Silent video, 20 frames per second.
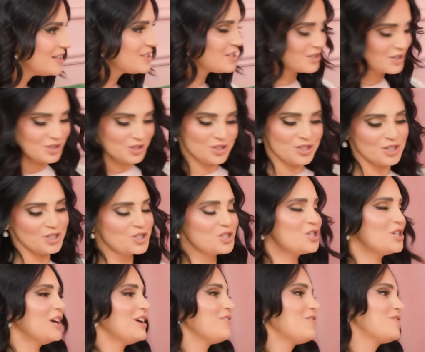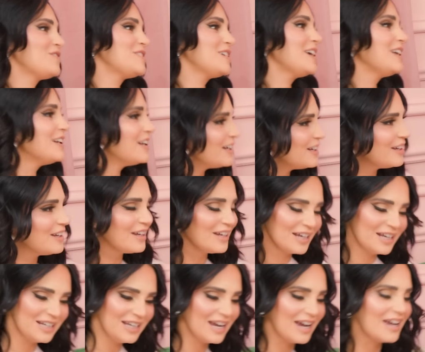to shift in
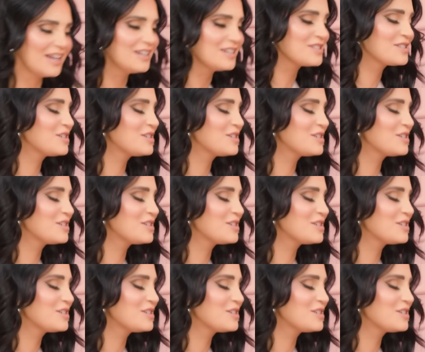a